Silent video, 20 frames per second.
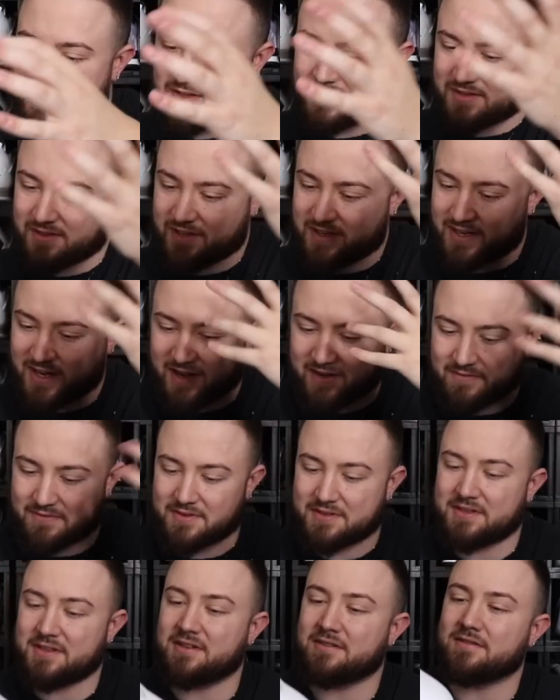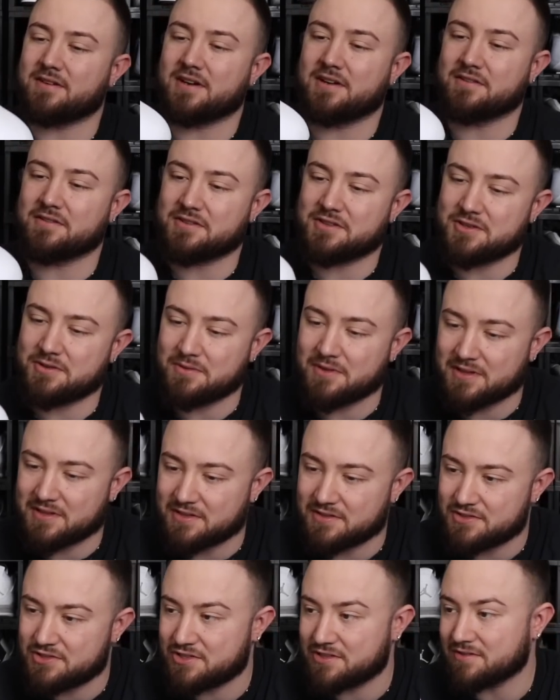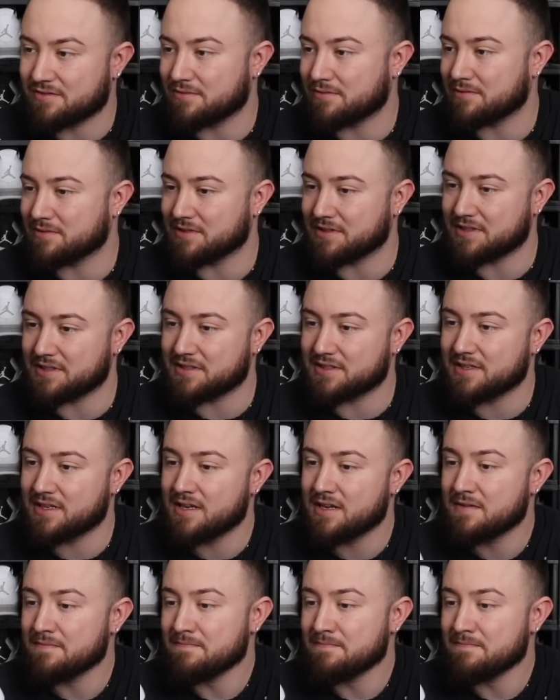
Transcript: just like every single other shoe that's a general release,